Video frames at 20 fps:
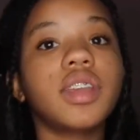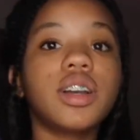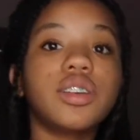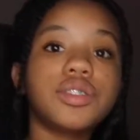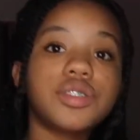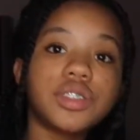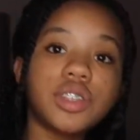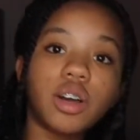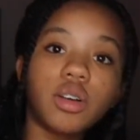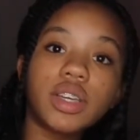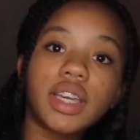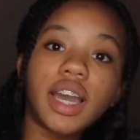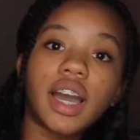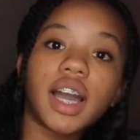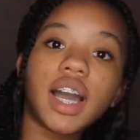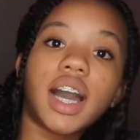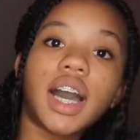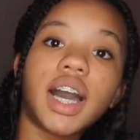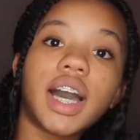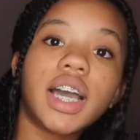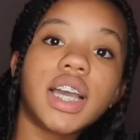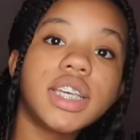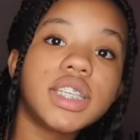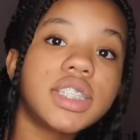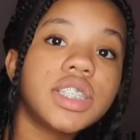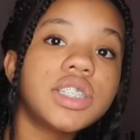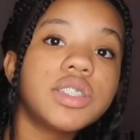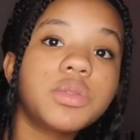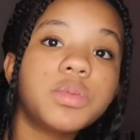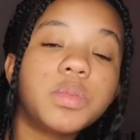So yeah guys,
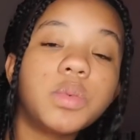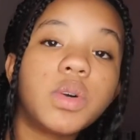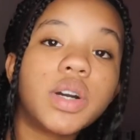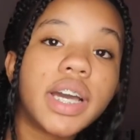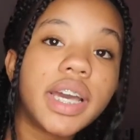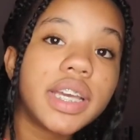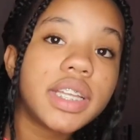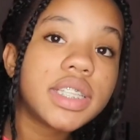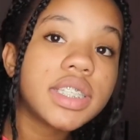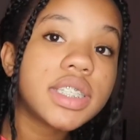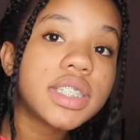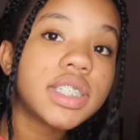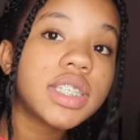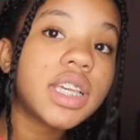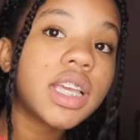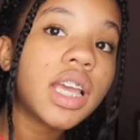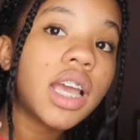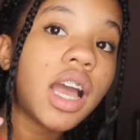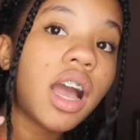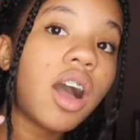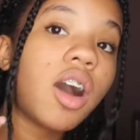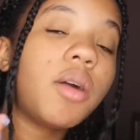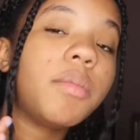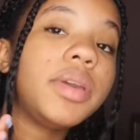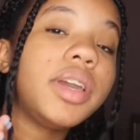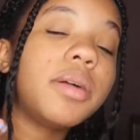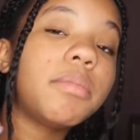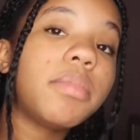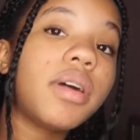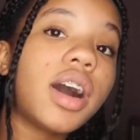this is what I'll be
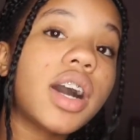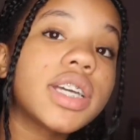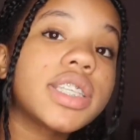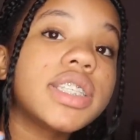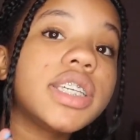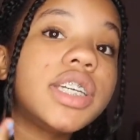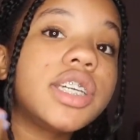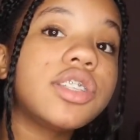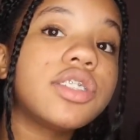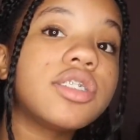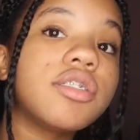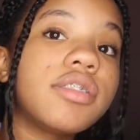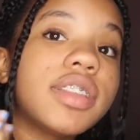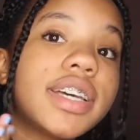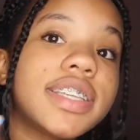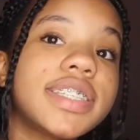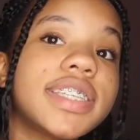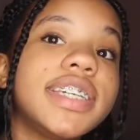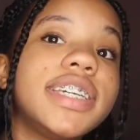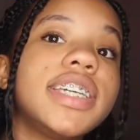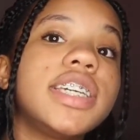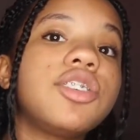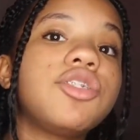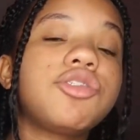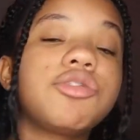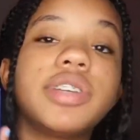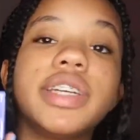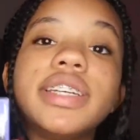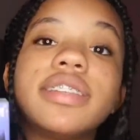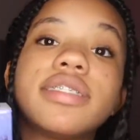unboxing, so let's get
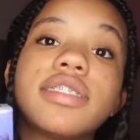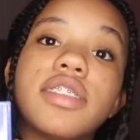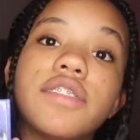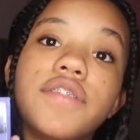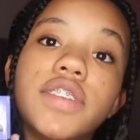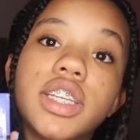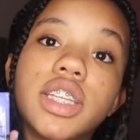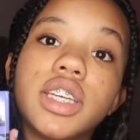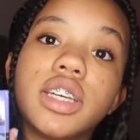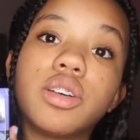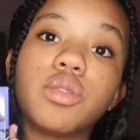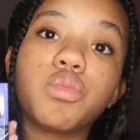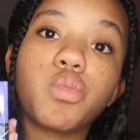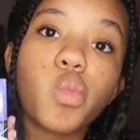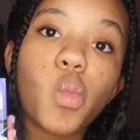straight into the video.